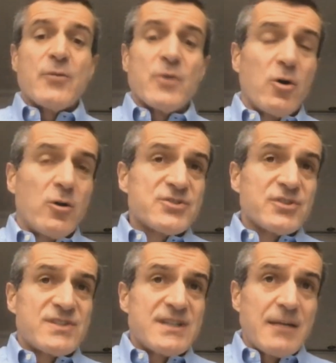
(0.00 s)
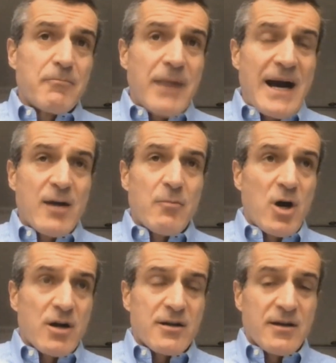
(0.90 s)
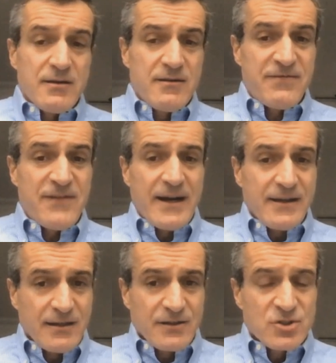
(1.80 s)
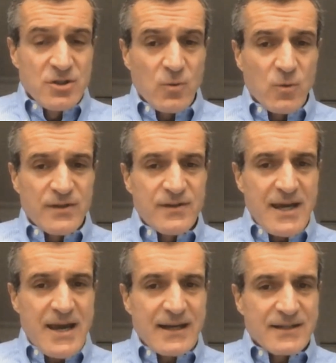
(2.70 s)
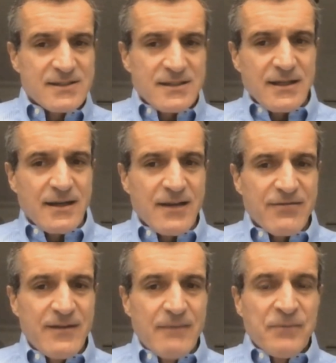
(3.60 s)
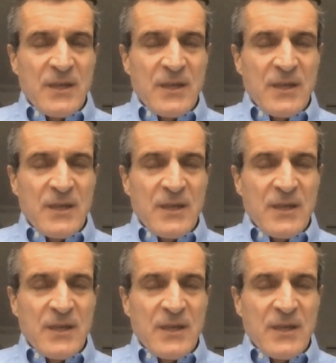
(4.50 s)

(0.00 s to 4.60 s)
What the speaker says: And we are also seeing biomarker findings with xCDNF,